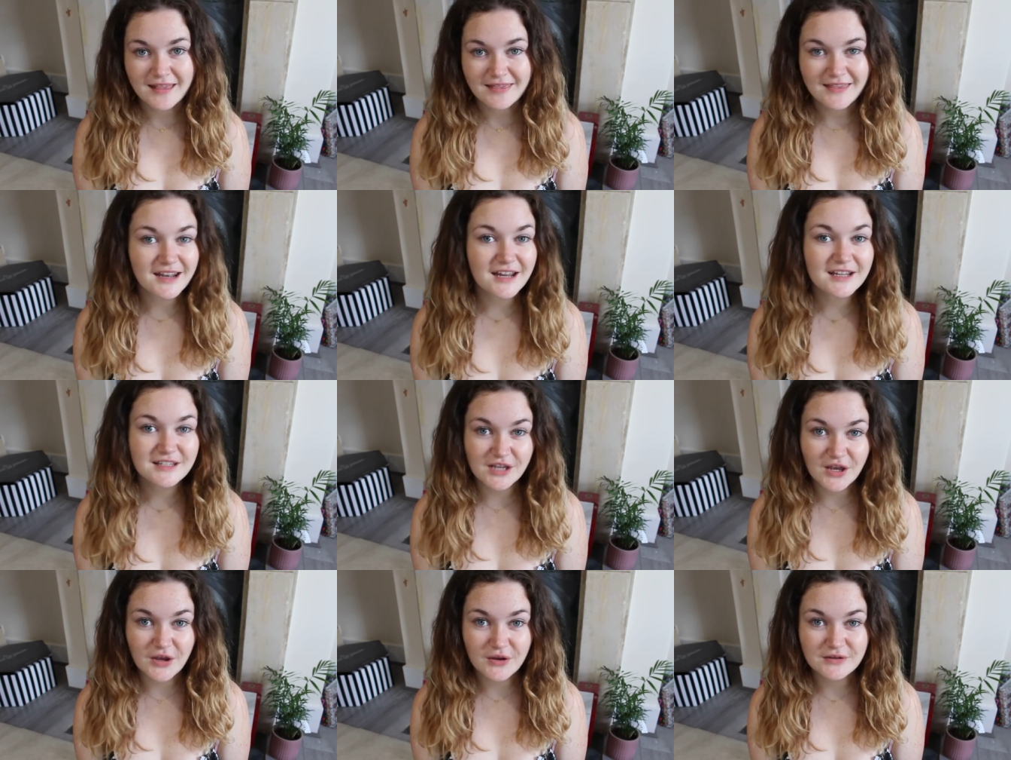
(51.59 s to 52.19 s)
Then I
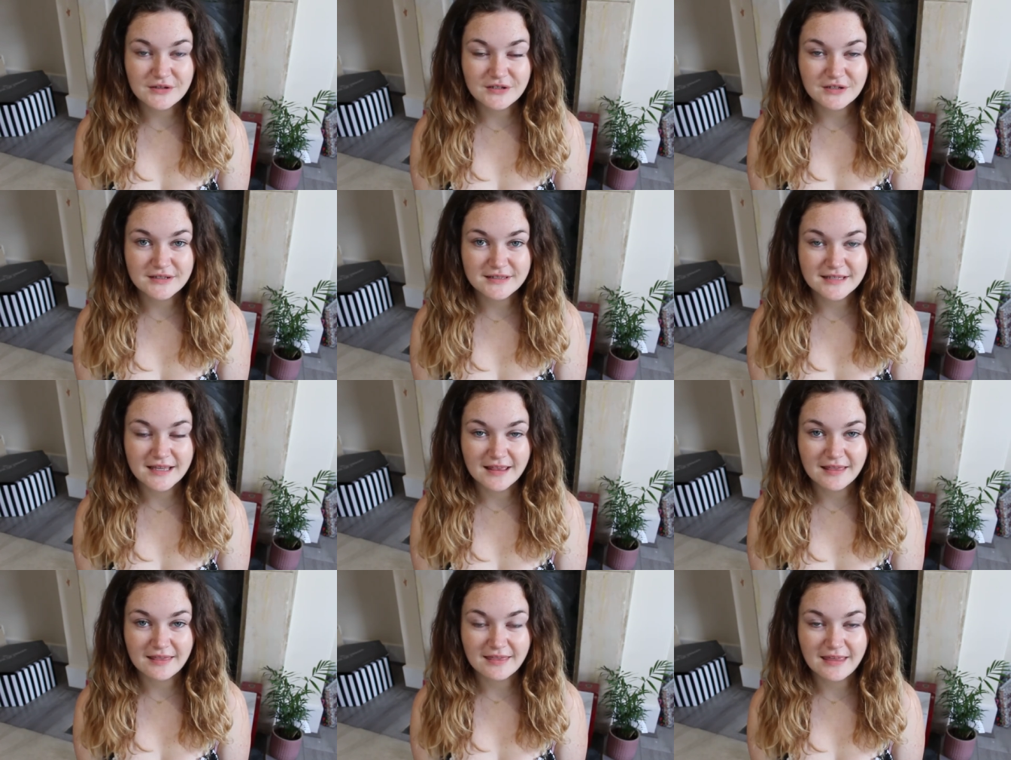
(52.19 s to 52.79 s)
toned
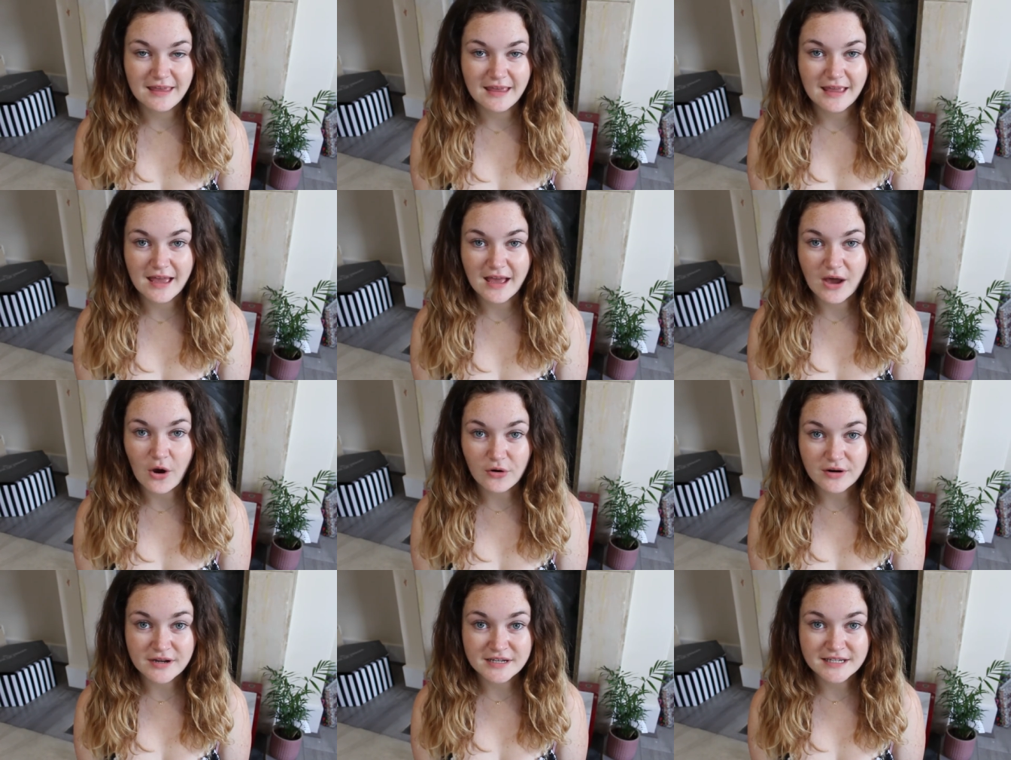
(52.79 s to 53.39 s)
using the
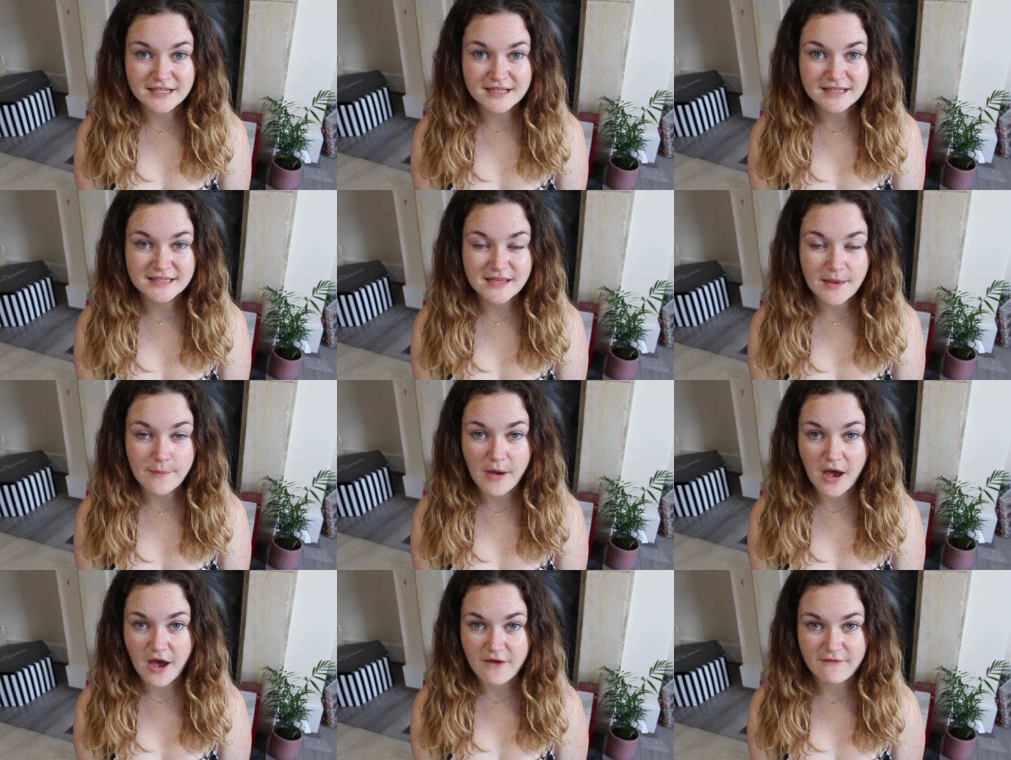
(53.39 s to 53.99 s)
Origins A
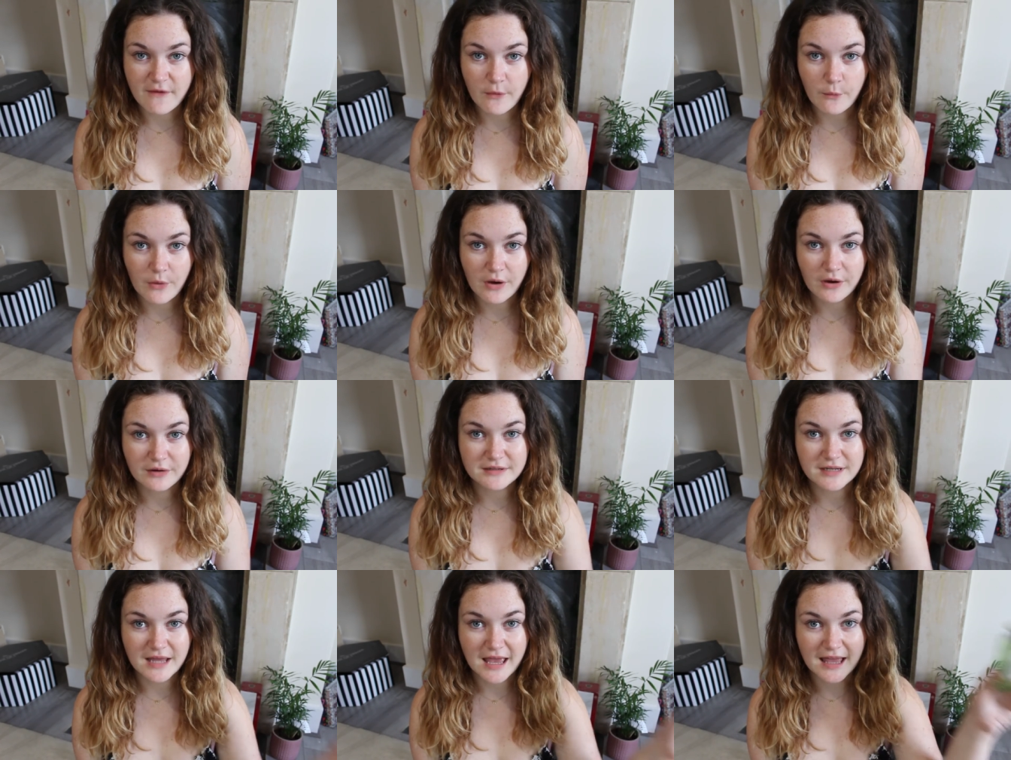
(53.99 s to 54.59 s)
Perfect
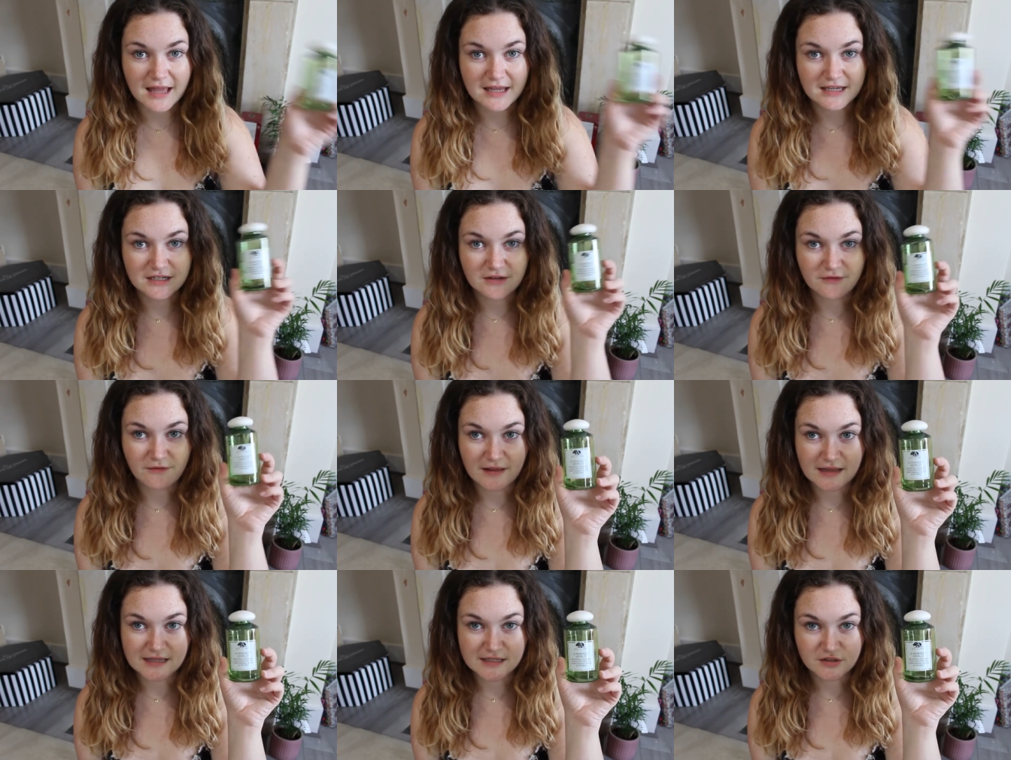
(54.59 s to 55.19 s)
World Age
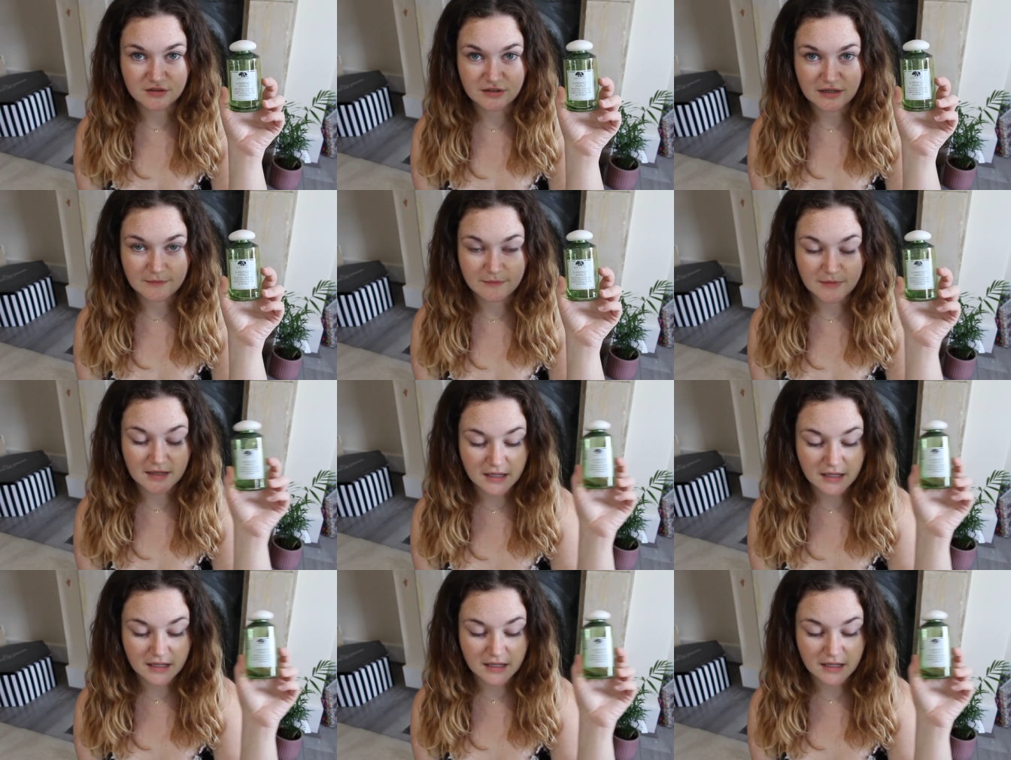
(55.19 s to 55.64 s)
Defense Treatment